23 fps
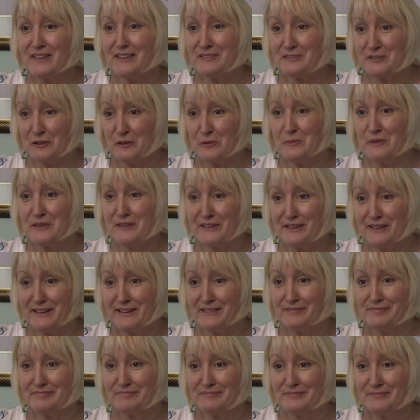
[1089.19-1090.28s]
He told me
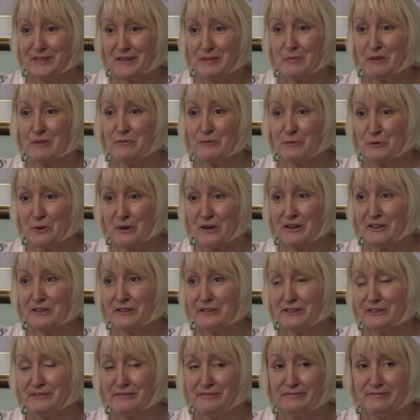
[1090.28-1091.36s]
that. And before I
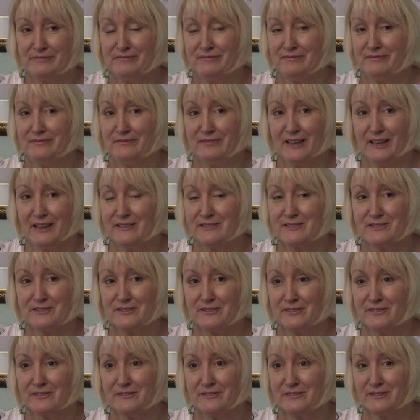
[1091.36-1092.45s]
could
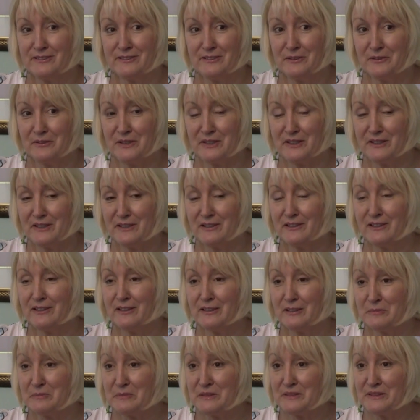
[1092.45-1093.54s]
answer, he'd hung
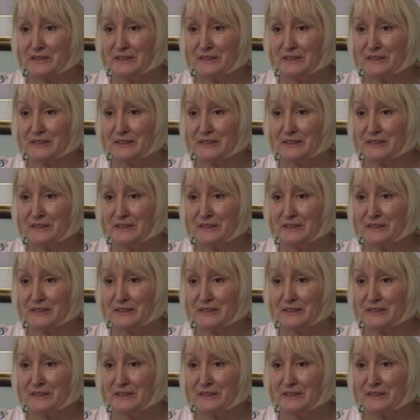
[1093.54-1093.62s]
up.